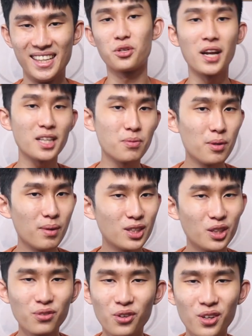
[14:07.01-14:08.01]
So that's pretty
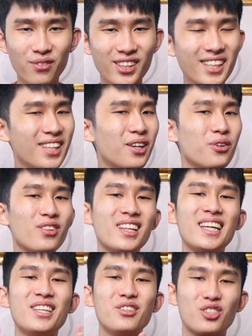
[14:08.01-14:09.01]
much it for the video.
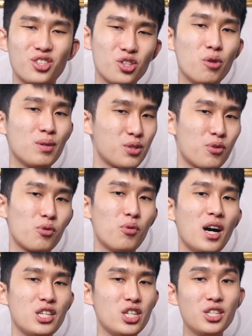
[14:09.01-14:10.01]
Thank you so much for
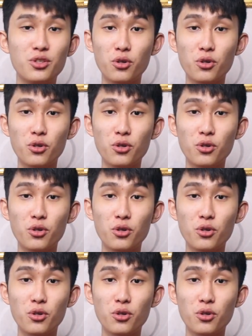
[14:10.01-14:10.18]
watching.